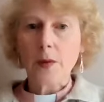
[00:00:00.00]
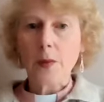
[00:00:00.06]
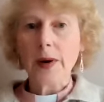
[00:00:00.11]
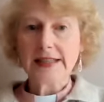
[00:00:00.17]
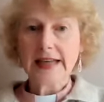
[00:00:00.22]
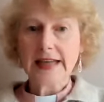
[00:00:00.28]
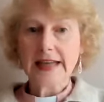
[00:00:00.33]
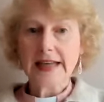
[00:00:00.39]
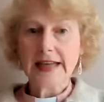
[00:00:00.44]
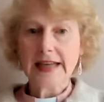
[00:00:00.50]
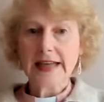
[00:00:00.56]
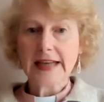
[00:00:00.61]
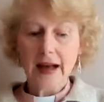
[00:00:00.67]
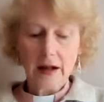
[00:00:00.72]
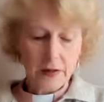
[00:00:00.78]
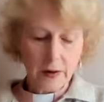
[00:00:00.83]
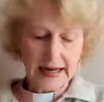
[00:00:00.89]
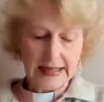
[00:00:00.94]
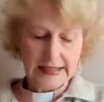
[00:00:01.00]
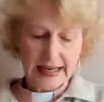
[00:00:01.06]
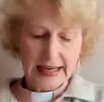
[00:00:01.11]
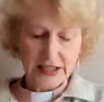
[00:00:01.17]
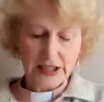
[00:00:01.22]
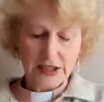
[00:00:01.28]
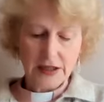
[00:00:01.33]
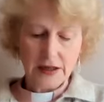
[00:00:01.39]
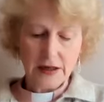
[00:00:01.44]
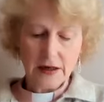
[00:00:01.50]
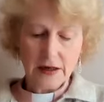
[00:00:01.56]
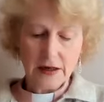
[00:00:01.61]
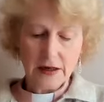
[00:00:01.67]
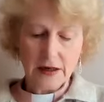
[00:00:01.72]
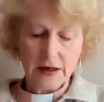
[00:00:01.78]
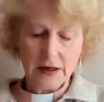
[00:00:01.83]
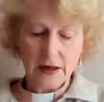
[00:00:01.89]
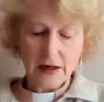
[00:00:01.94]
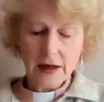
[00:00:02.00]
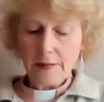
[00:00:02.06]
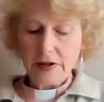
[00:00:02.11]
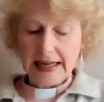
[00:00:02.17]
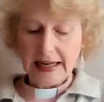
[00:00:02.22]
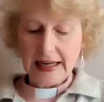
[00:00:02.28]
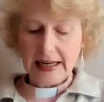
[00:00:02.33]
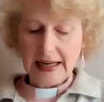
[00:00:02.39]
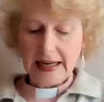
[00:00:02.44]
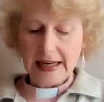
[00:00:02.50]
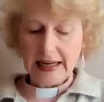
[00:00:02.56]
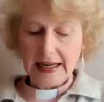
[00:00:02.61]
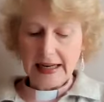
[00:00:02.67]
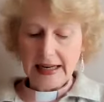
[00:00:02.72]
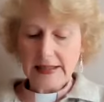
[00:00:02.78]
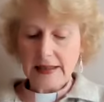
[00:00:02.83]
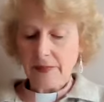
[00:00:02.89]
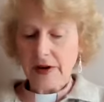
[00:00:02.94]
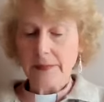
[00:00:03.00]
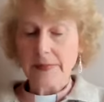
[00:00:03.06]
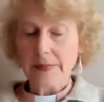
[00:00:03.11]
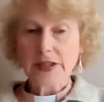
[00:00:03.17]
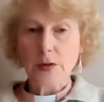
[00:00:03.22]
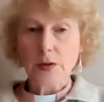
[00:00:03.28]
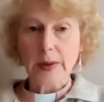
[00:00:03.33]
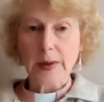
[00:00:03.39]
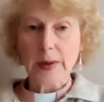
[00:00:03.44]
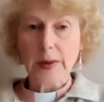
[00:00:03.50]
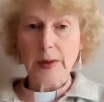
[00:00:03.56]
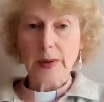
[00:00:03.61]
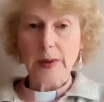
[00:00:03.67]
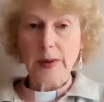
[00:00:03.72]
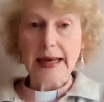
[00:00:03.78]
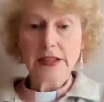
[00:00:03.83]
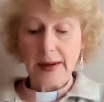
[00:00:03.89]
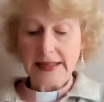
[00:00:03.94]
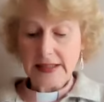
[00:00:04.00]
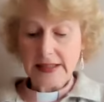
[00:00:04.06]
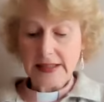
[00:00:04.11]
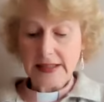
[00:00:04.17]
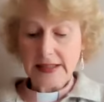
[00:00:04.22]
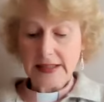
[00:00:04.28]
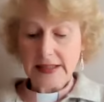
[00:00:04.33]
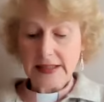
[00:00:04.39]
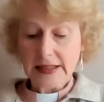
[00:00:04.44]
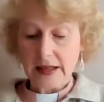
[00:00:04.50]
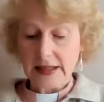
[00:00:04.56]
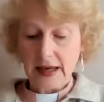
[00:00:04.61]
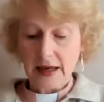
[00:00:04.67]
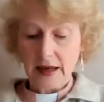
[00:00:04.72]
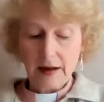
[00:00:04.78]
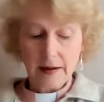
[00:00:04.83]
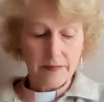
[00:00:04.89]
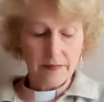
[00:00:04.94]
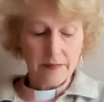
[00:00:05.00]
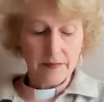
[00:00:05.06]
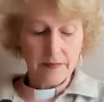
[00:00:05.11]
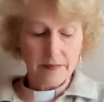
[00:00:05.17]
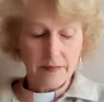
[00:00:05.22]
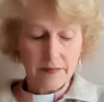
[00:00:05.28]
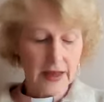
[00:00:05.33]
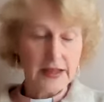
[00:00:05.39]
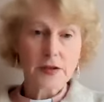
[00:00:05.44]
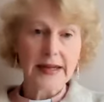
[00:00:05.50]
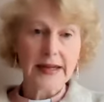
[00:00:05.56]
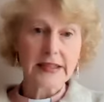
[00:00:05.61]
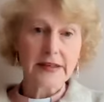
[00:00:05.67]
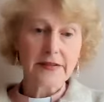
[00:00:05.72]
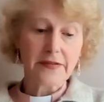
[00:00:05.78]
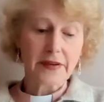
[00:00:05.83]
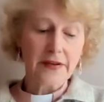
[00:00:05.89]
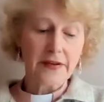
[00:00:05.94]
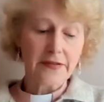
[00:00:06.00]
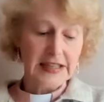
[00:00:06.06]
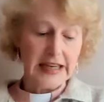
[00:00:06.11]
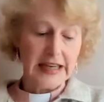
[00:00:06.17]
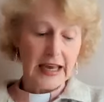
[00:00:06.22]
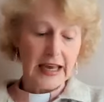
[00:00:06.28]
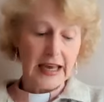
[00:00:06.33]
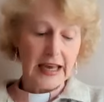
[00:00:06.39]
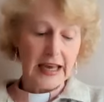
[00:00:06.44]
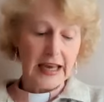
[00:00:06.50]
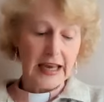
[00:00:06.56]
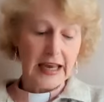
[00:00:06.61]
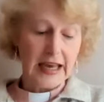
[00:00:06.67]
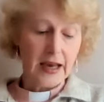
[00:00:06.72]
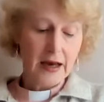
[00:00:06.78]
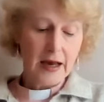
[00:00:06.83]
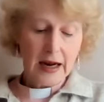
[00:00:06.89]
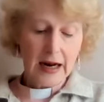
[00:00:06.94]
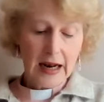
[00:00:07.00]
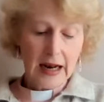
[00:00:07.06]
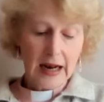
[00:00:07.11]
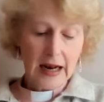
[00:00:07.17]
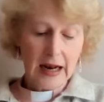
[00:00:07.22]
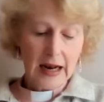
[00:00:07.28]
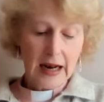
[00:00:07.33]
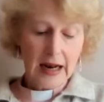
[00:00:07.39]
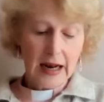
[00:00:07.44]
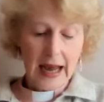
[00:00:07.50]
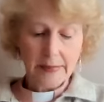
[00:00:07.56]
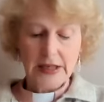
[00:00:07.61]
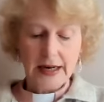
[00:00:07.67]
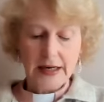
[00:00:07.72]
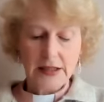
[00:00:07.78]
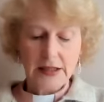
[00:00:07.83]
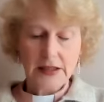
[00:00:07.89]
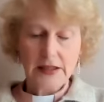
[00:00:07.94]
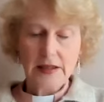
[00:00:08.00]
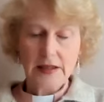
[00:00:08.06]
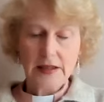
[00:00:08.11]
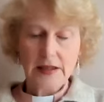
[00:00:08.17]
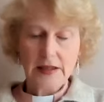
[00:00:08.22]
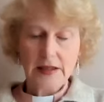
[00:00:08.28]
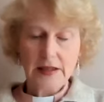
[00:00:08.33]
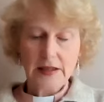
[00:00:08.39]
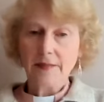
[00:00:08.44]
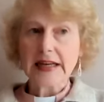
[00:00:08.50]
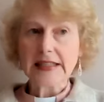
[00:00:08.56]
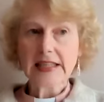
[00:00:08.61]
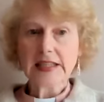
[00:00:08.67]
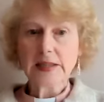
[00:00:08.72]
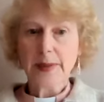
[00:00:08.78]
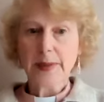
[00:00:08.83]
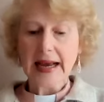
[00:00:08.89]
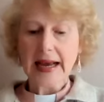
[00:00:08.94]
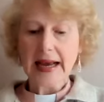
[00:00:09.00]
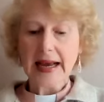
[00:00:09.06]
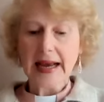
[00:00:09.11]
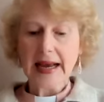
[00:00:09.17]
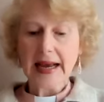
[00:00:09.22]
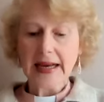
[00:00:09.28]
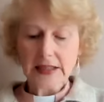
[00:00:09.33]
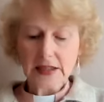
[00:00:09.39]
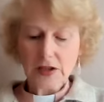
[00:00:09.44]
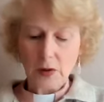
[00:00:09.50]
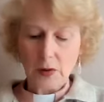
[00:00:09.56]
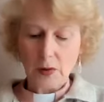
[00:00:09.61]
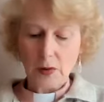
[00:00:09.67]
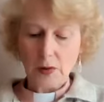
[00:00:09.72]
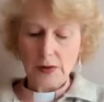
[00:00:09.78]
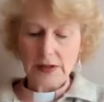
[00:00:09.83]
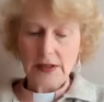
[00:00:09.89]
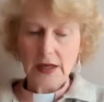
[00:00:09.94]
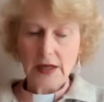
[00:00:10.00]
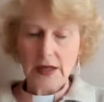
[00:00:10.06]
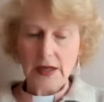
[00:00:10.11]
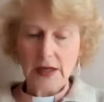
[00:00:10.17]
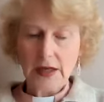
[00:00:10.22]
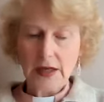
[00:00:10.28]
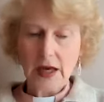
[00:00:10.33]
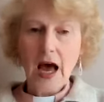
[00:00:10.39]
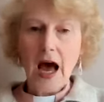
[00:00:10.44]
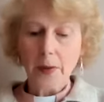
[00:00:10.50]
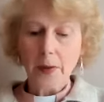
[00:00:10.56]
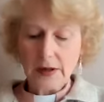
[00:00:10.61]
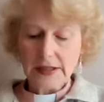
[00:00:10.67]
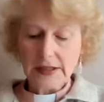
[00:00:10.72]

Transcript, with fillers: The World Health Organization predicts that between 2030 and 2050. Climate change is expected to cause